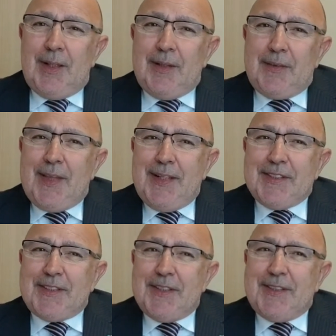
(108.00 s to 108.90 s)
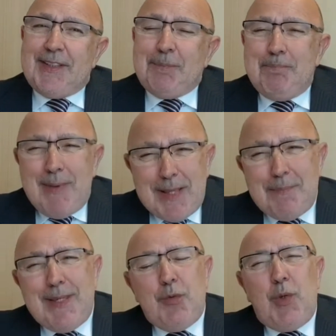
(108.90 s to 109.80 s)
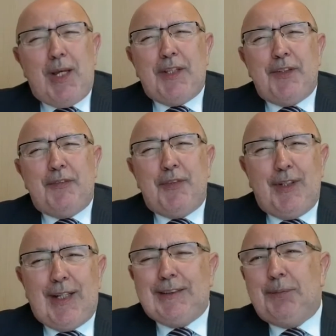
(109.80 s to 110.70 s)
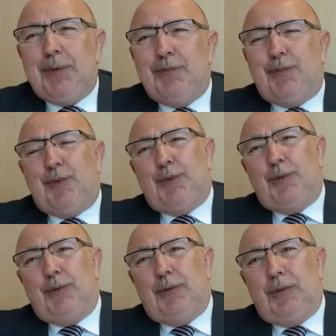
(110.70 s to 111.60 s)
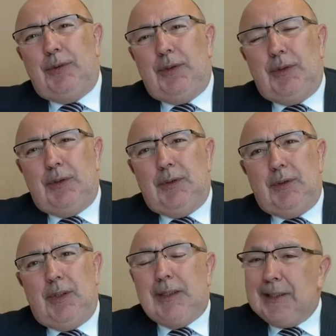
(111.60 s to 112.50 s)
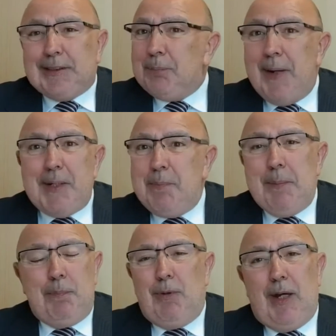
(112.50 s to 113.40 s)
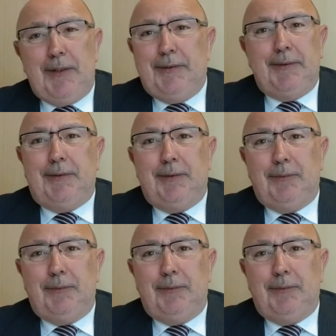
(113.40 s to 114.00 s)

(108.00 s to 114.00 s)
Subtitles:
things that maybe we hadn't realized before. At least many people haven't.